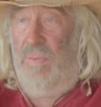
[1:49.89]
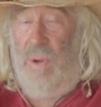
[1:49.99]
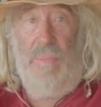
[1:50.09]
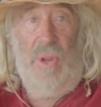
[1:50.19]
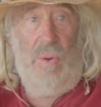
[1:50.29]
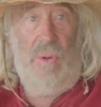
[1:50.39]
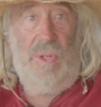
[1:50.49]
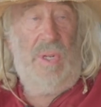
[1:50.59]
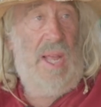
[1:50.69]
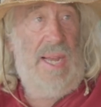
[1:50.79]
computers
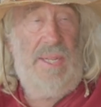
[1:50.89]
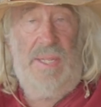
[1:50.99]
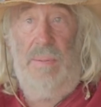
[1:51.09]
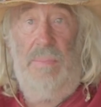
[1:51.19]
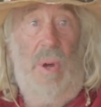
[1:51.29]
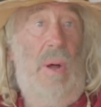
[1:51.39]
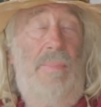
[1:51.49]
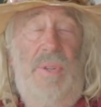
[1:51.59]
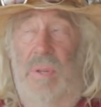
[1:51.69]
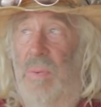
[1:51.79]
and lights and
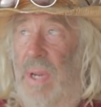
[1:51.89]
pumps and